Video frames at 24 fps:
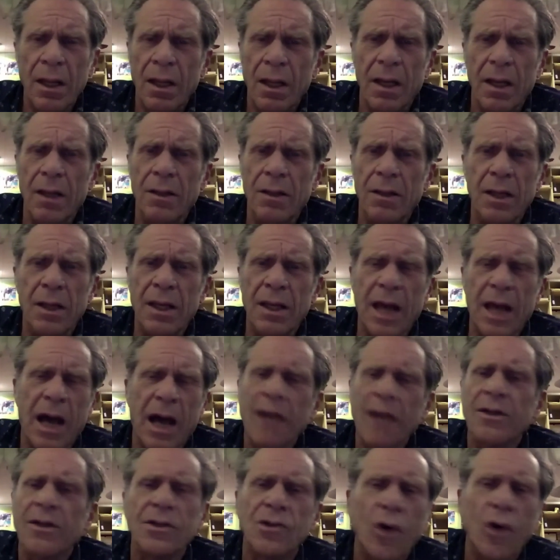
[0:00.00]
and how
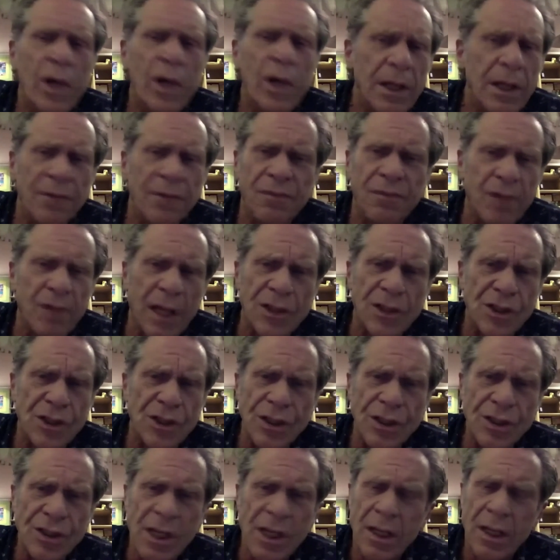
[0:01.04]
your toilet
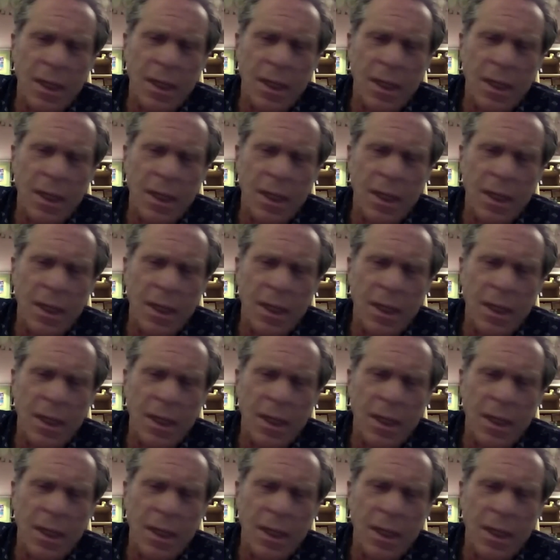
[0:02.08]
flushes,